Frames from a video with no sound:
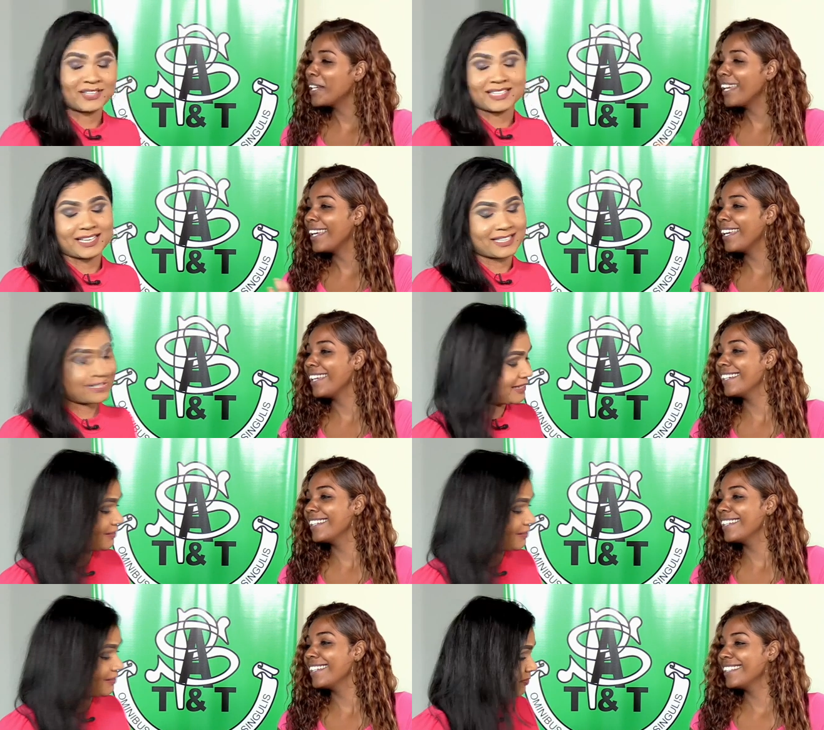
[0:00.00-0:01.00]
Speaker 1: fantastic.
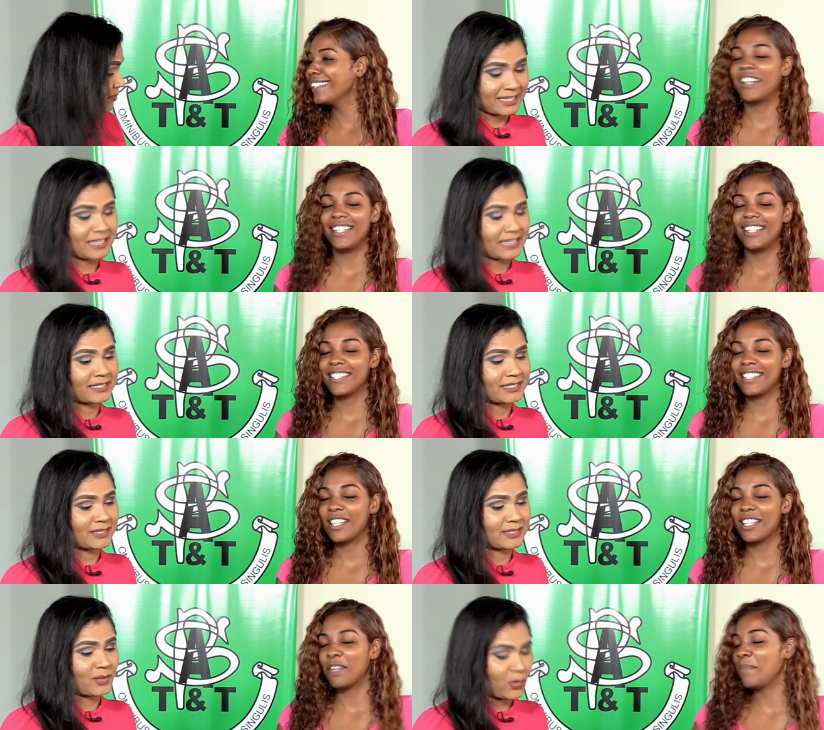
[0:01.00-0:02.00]
Fantastic Great, as
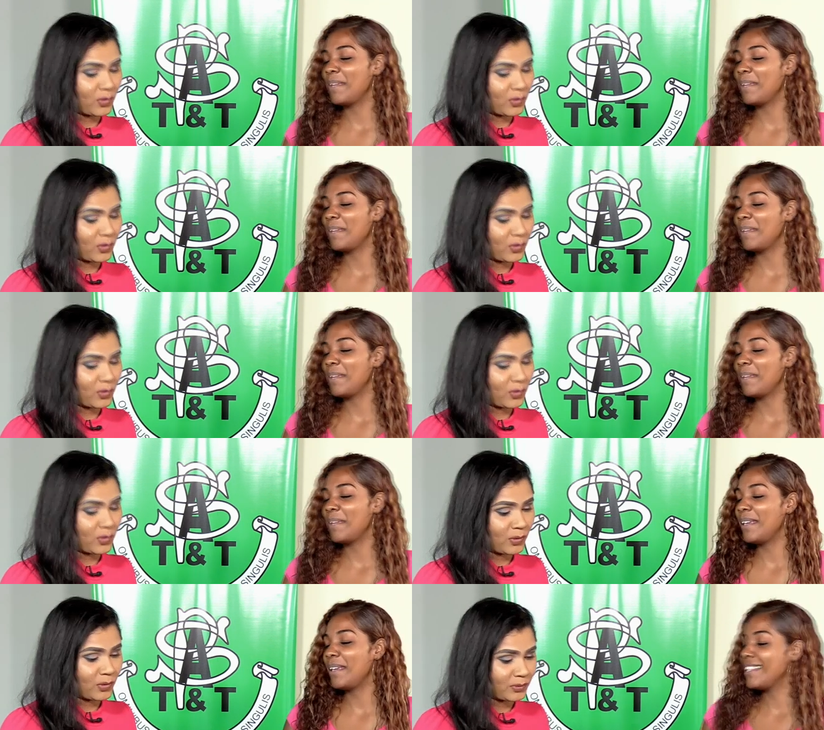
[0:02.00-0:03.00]
amazing. always.
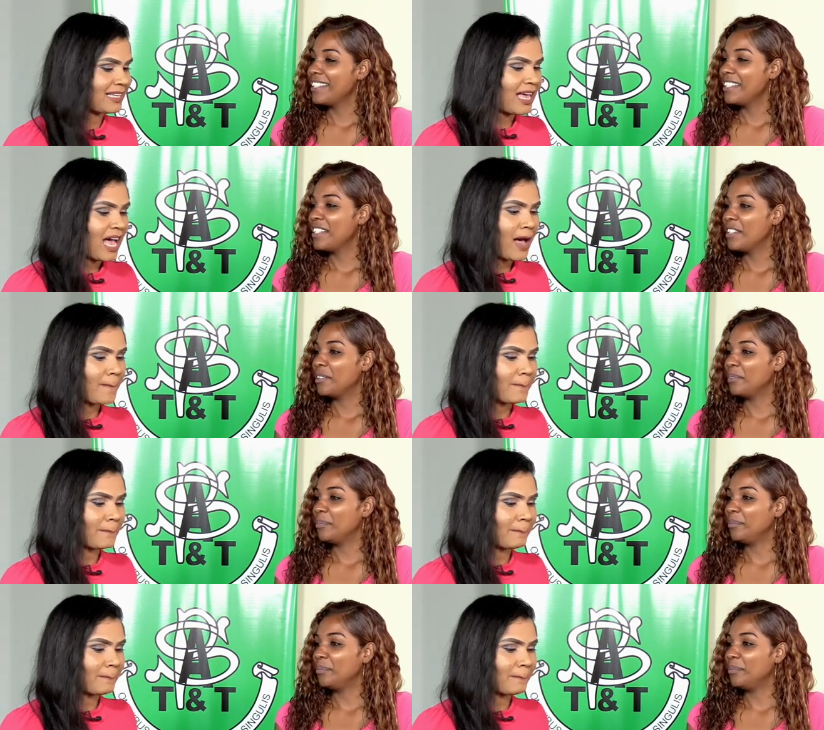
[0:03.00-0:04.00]
Yes.
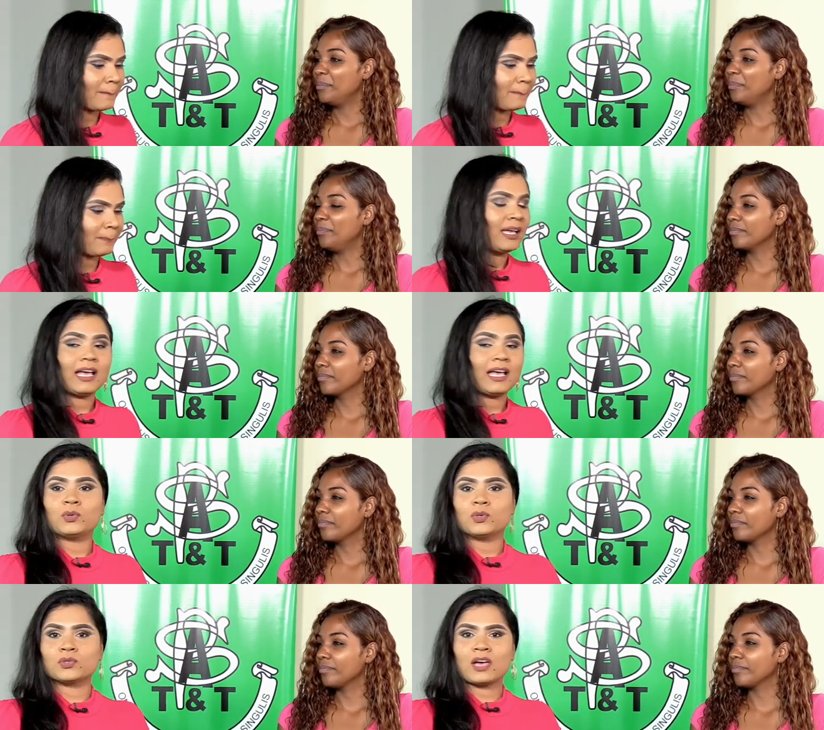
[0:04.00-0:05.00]
Um, and
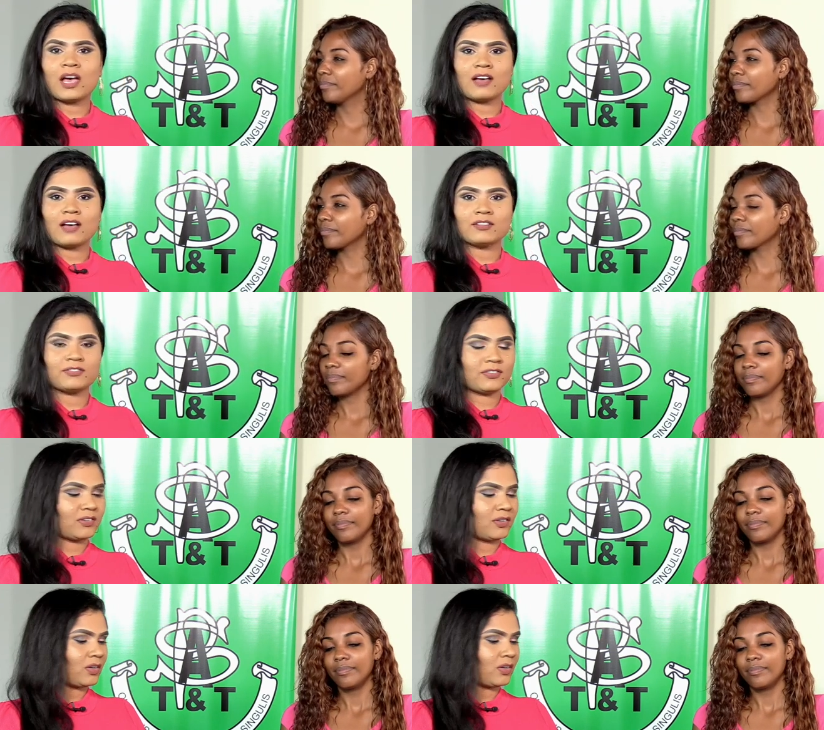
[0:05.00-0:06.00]
we also have
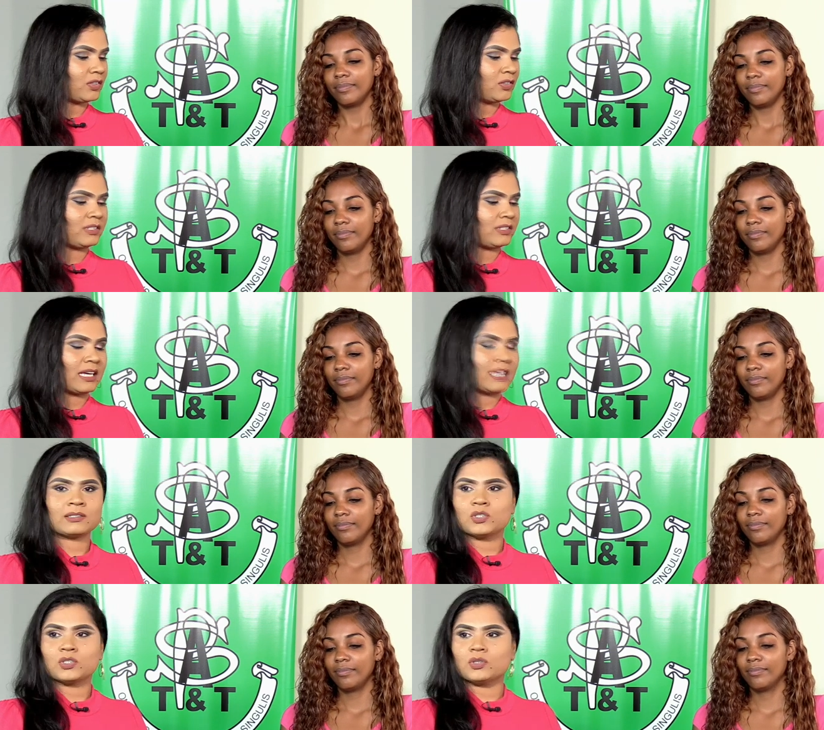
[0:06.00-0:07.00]
on our
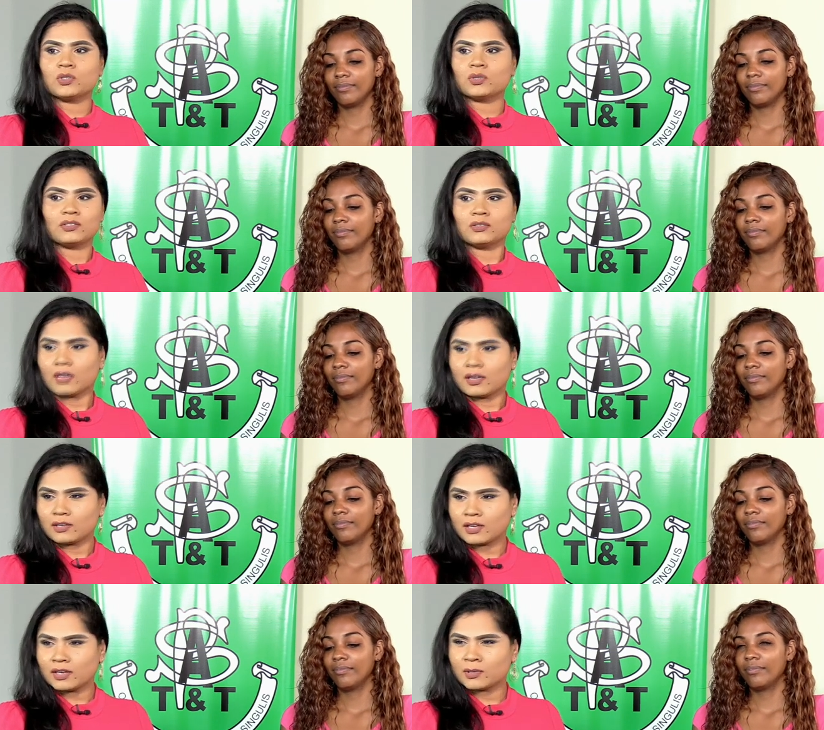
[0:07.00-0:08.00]
desk. Would you, you can't,
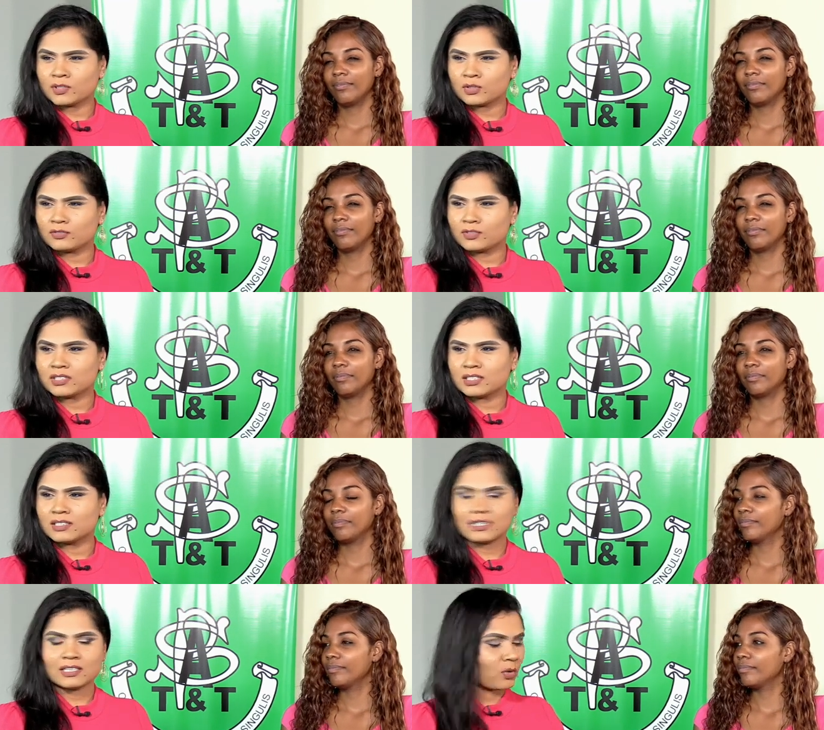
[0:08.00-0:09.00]
I, am not sure if you're
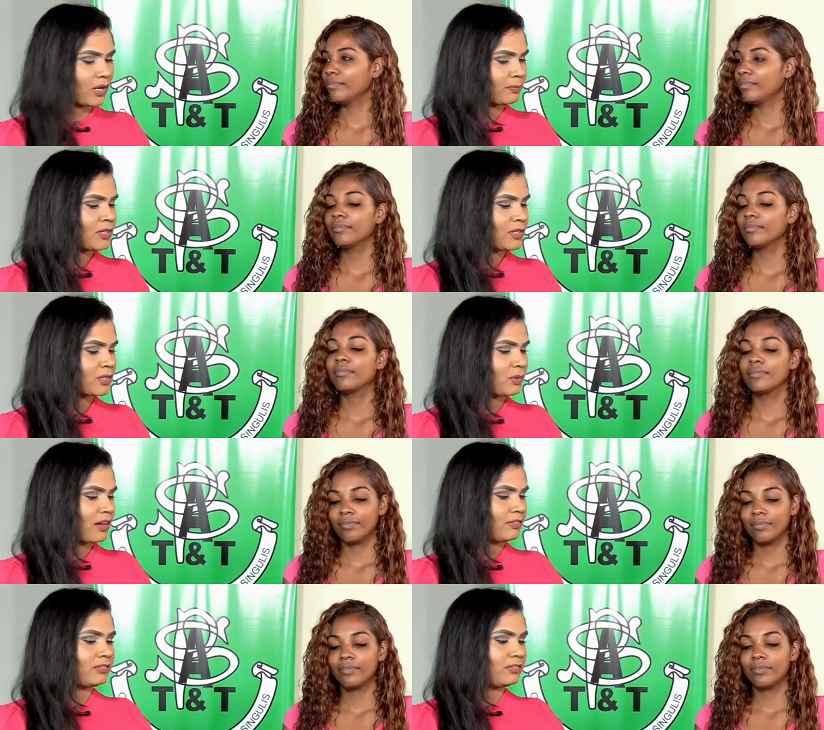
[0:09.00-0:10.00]
seeing us yet. Okay, so we
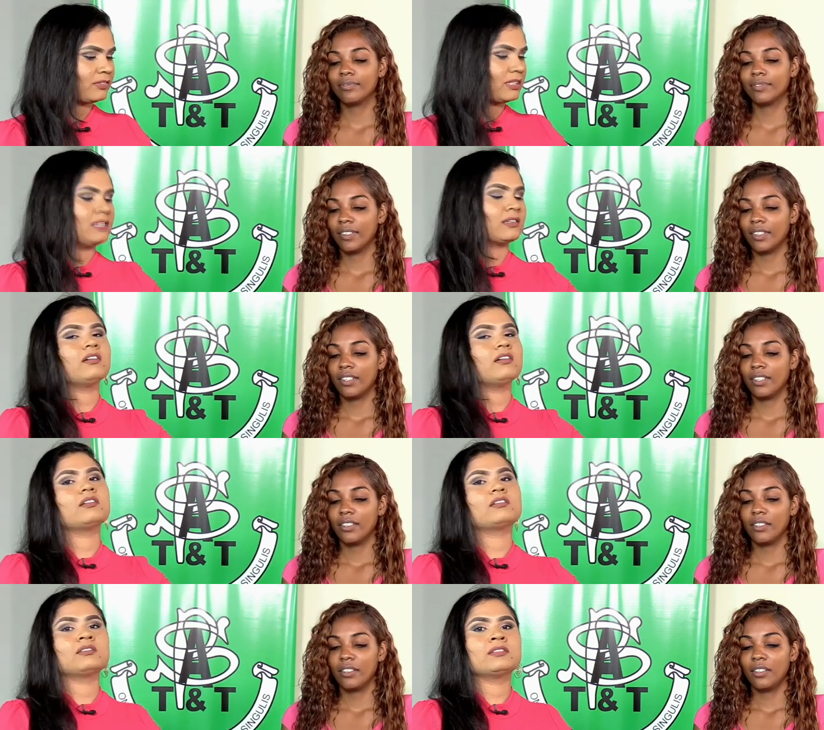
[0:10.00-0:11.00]
have these
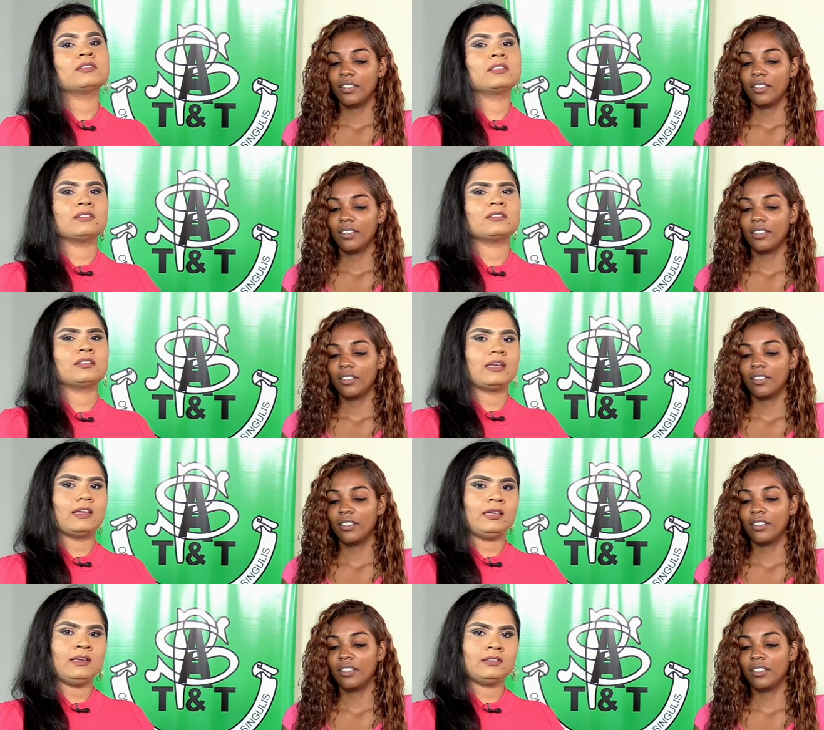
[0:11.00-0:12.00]
on things to
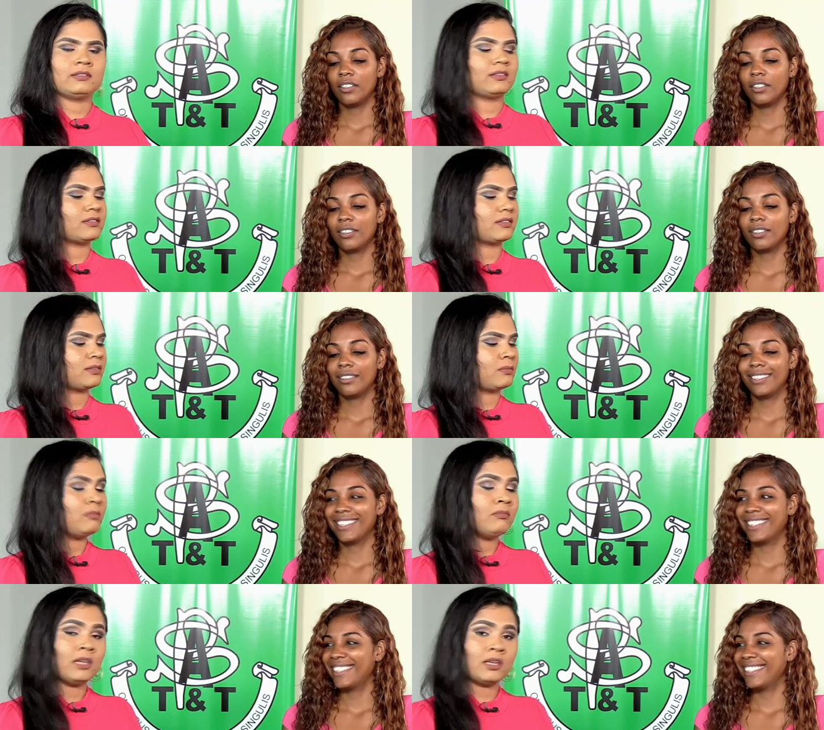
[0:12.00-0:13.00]
eat. This is
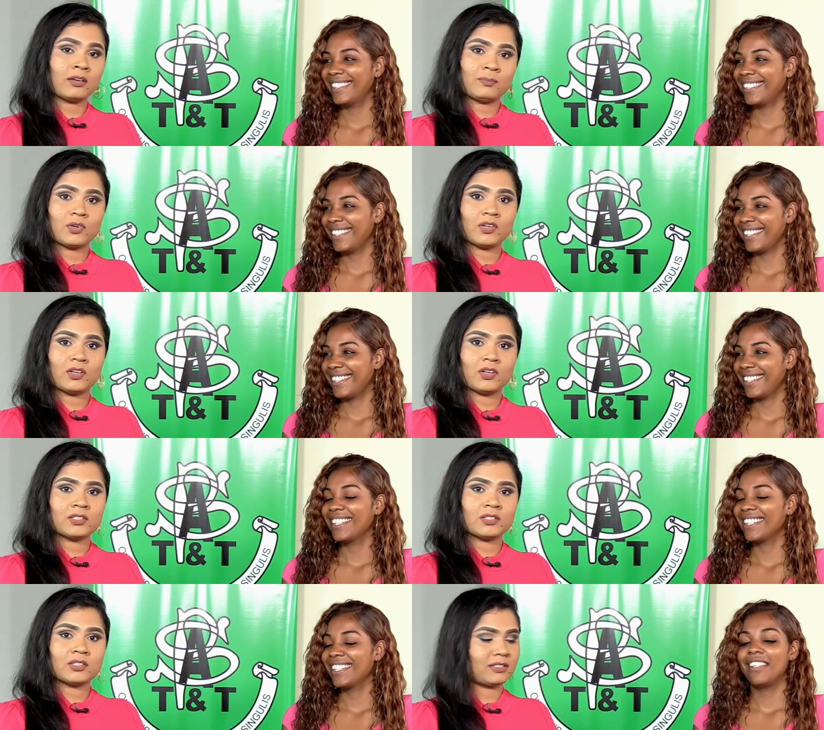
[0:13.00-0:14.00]
makeup
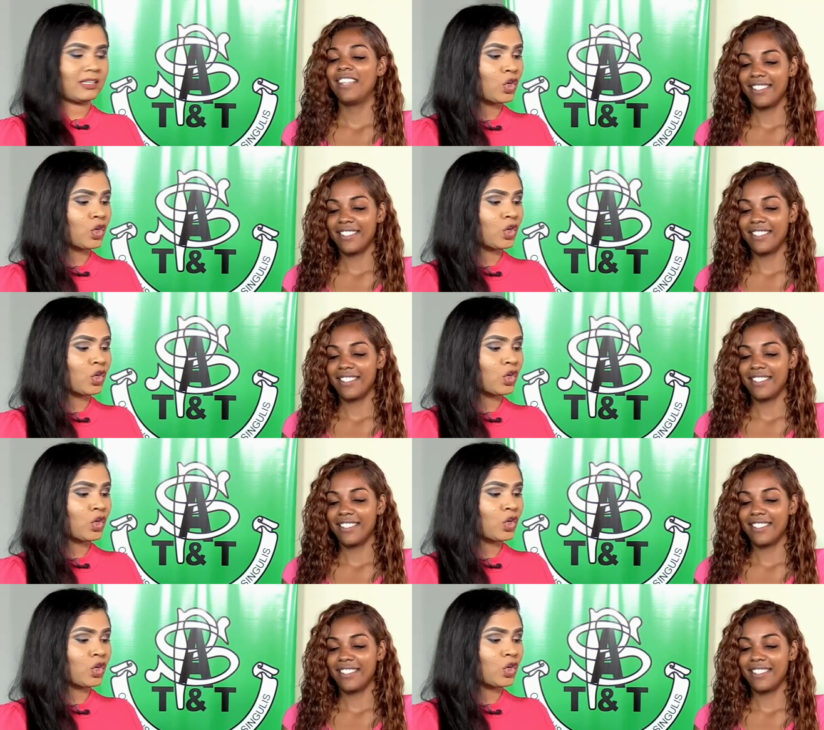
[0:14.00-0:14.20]
products. It yeah.